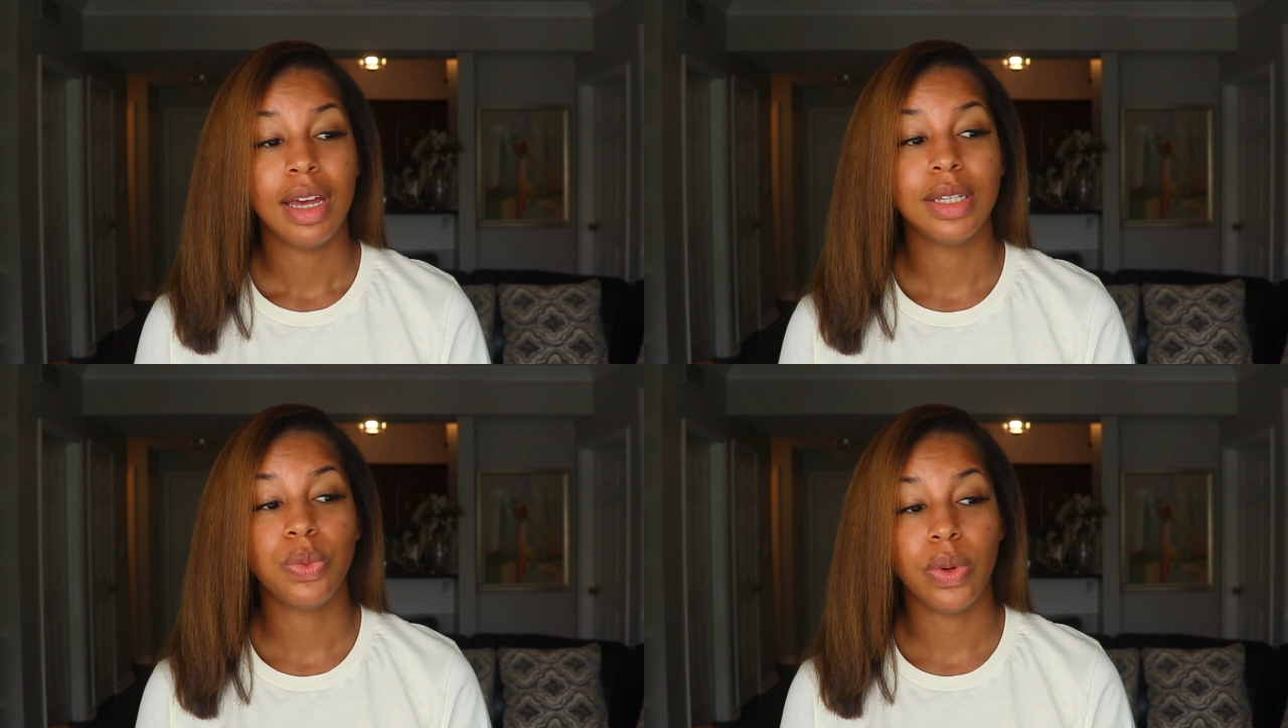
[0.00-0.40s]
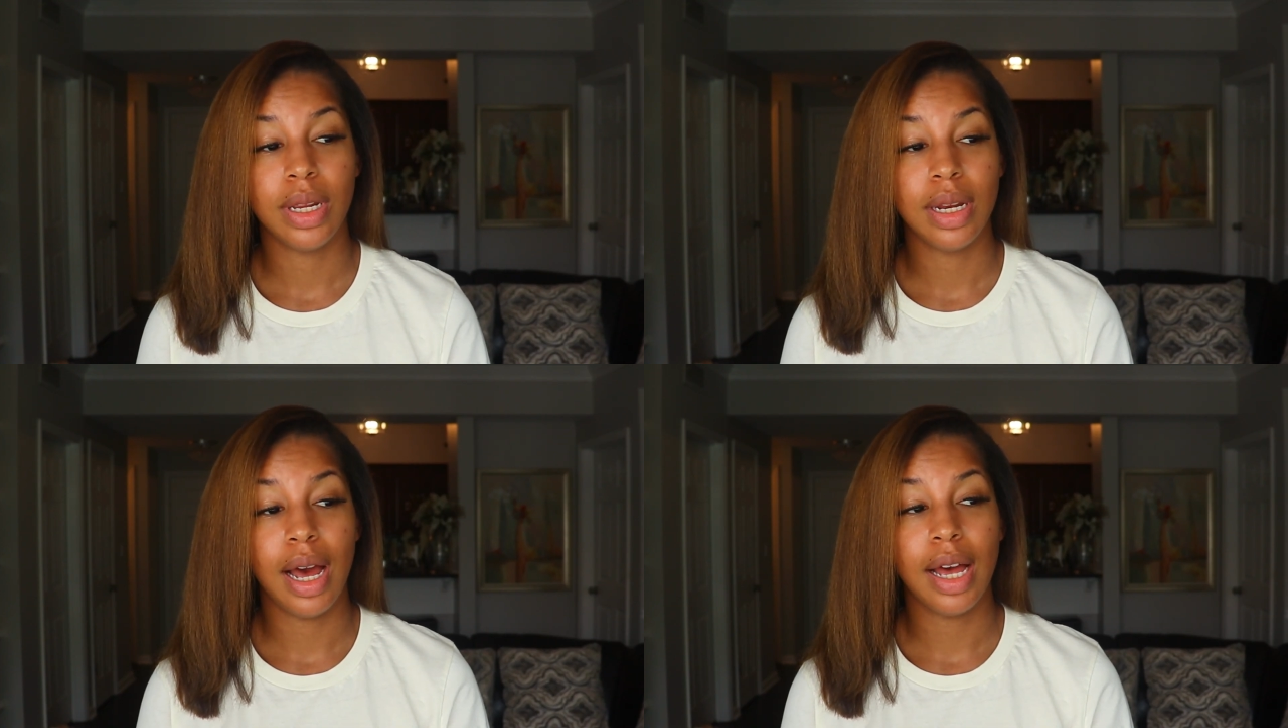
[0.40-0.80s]
is
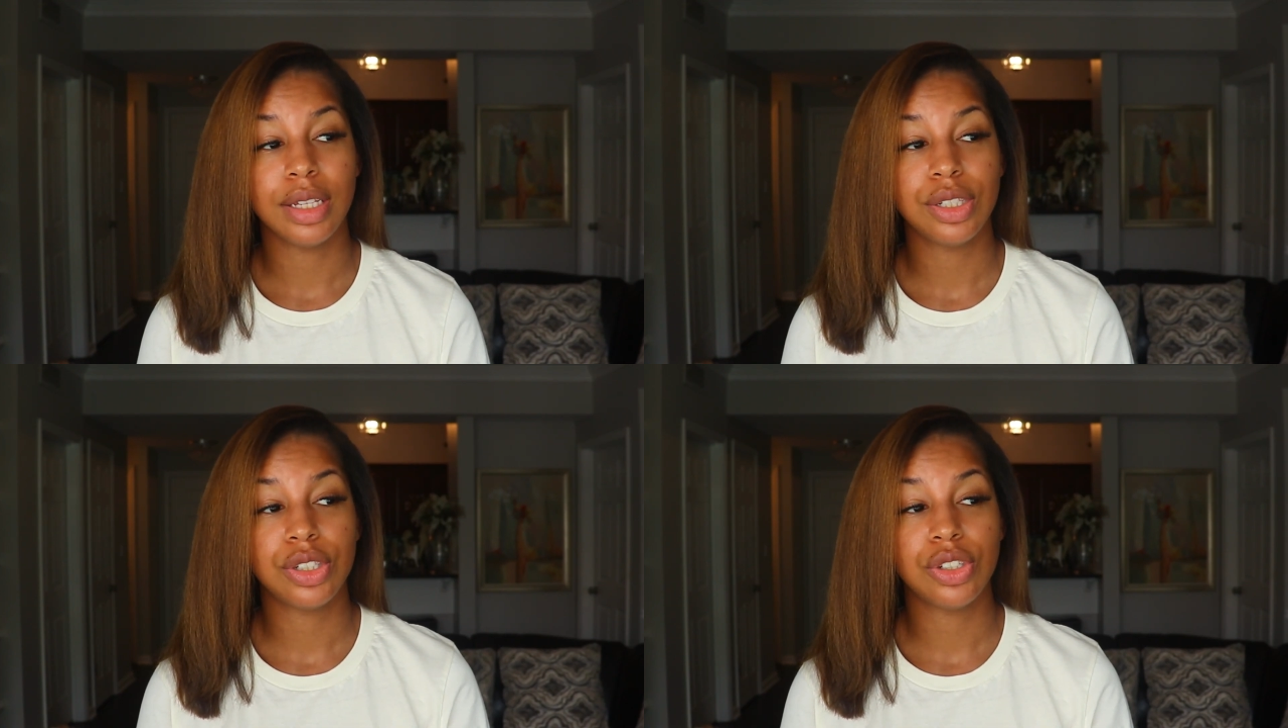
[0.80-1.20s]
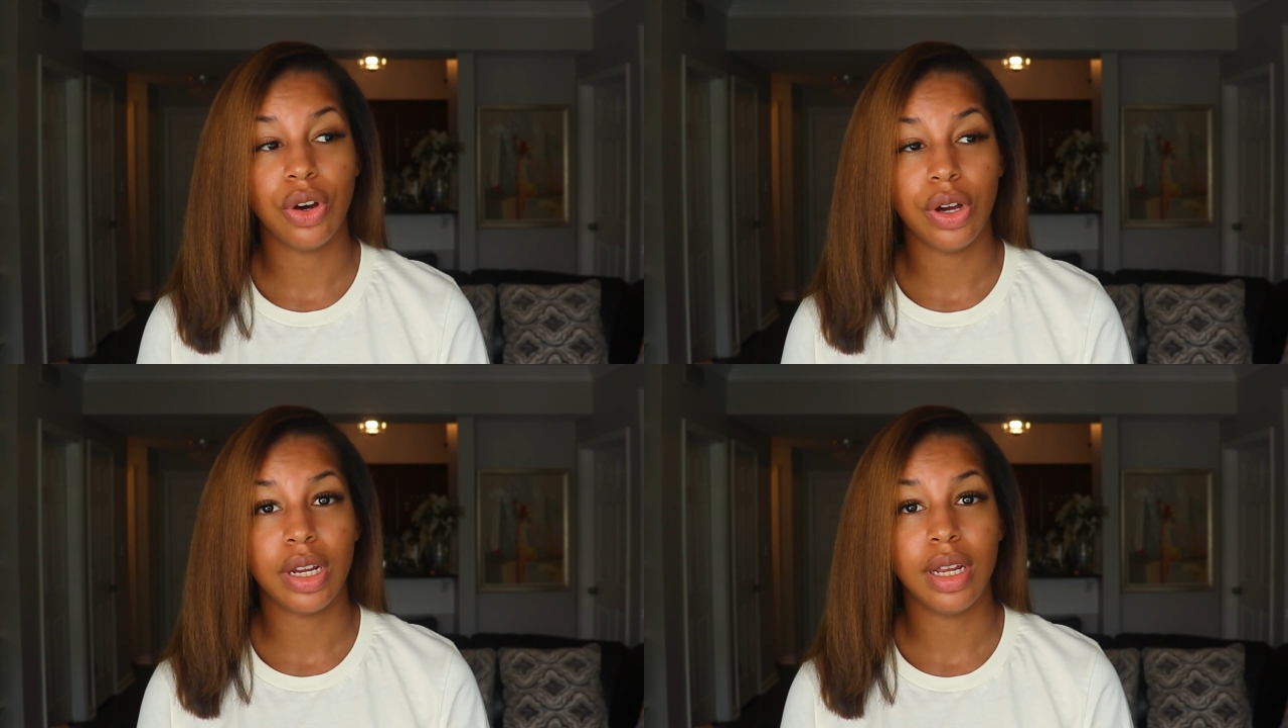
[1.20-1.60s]
when I
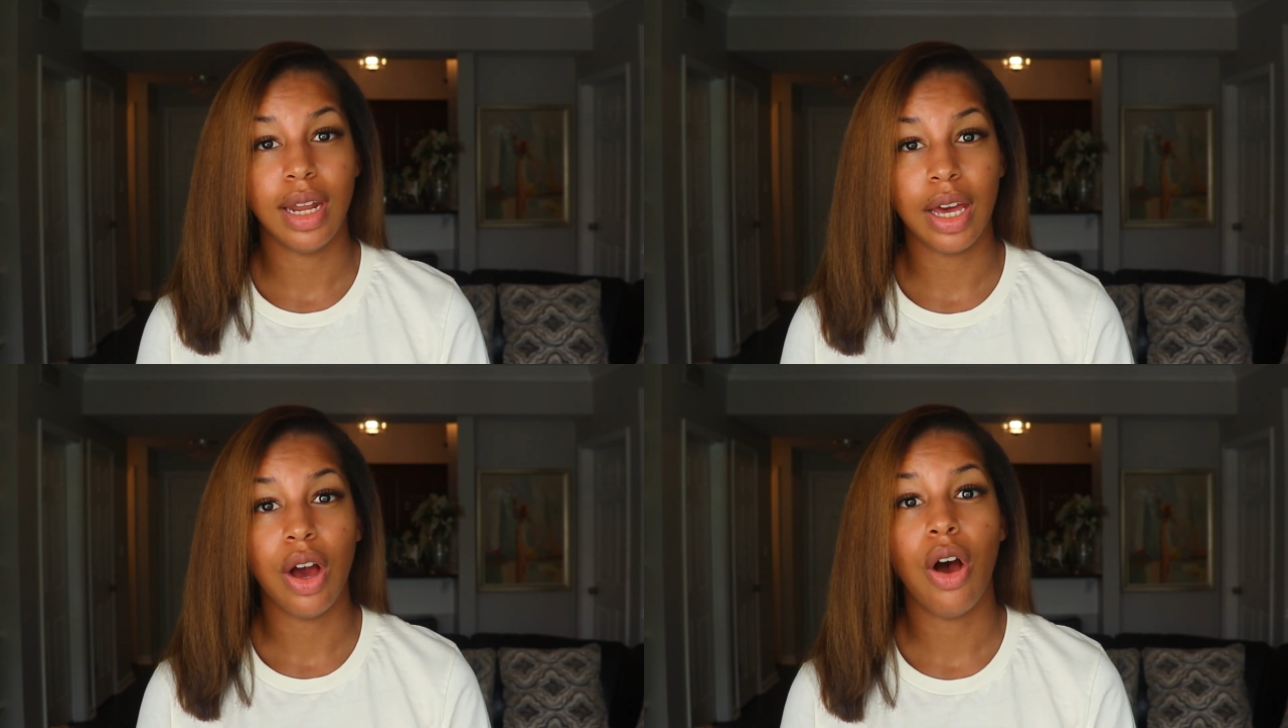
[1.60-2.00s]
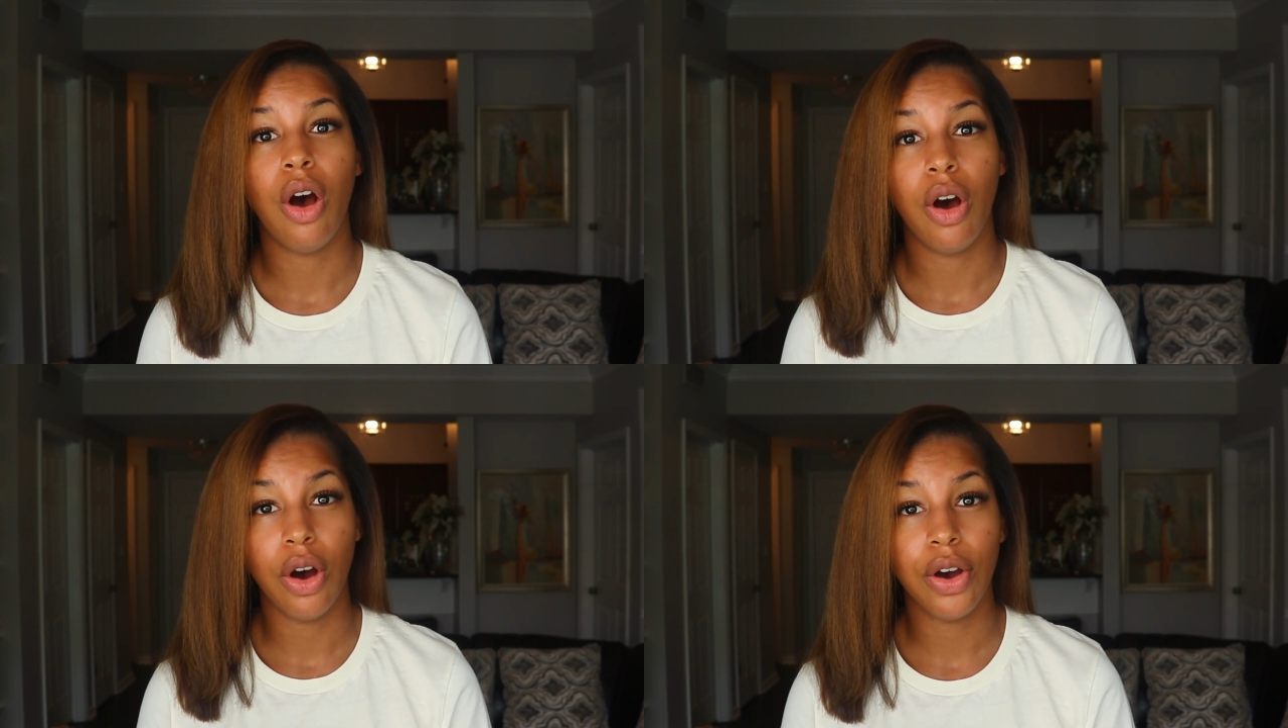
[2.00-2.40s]
started like
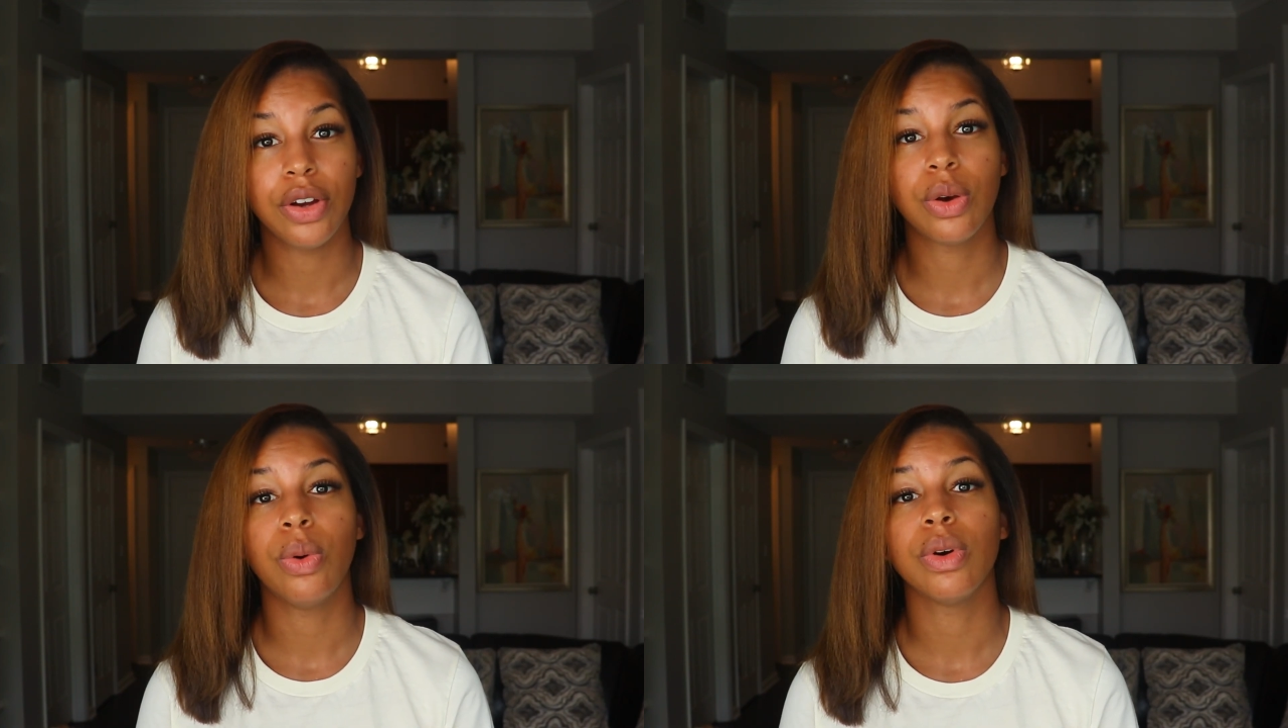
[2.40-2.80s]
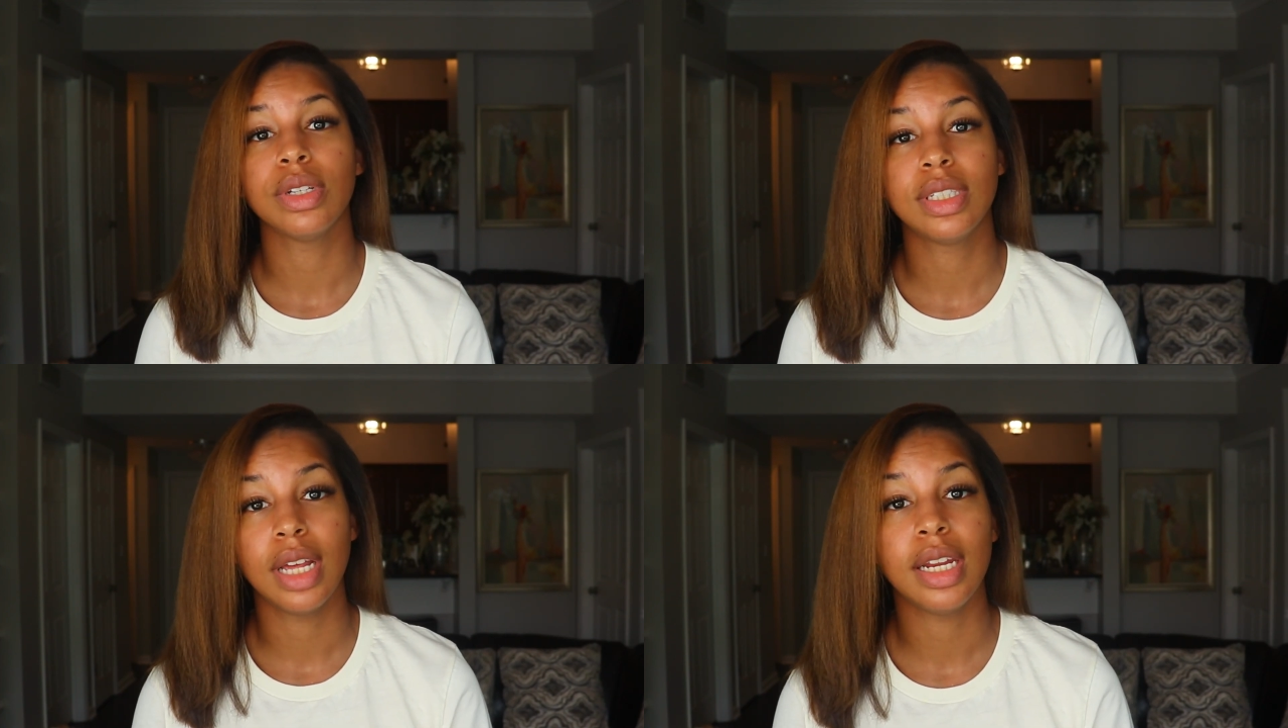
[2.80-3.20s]

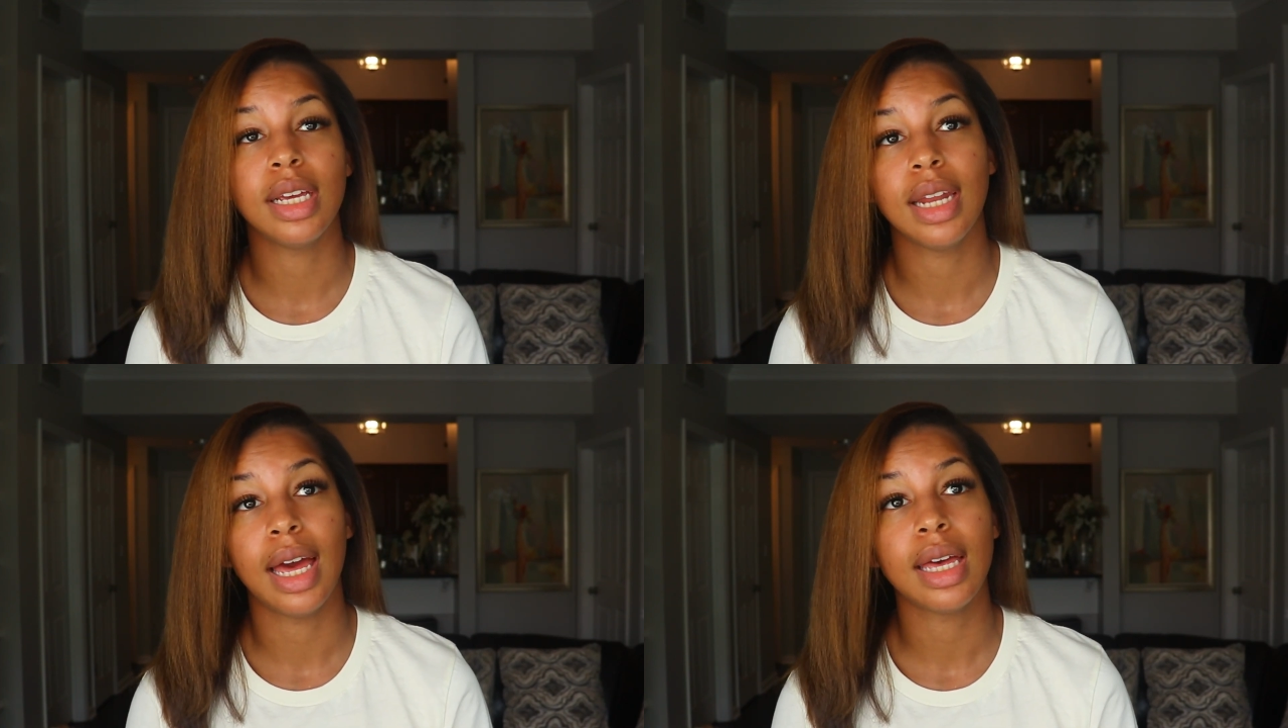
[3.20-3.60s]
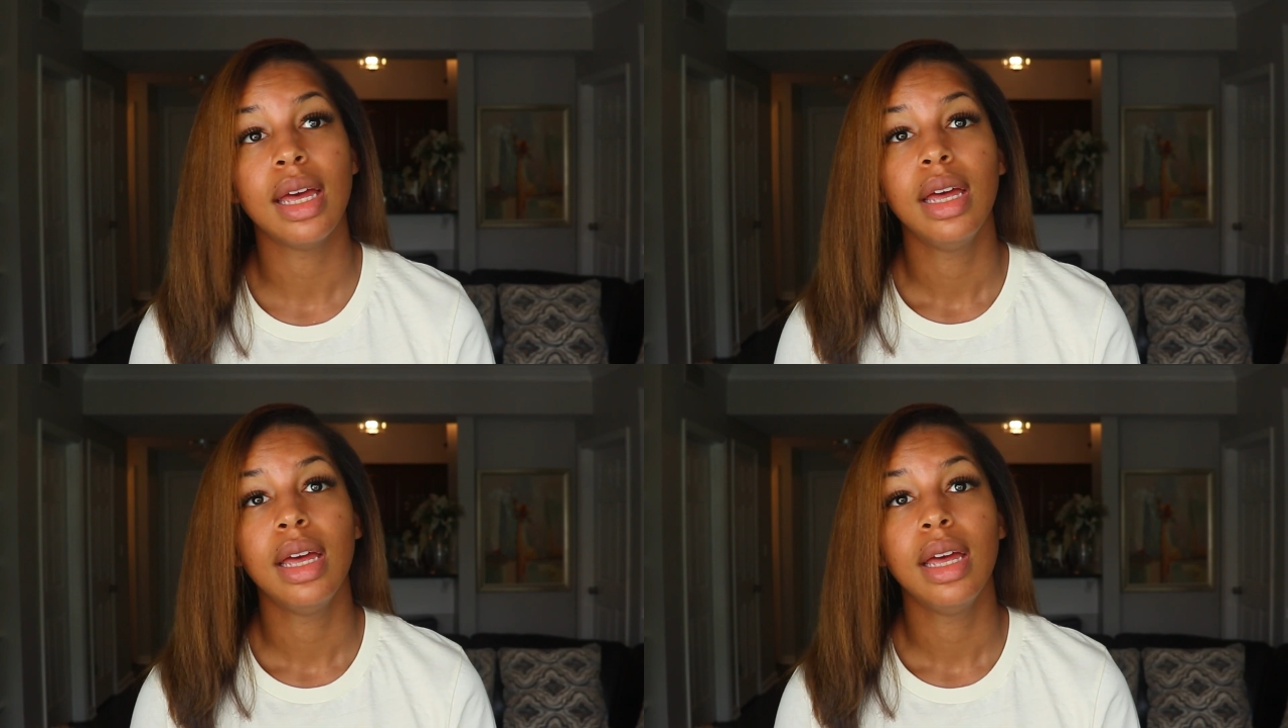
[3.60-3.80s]
hardcore studying, like,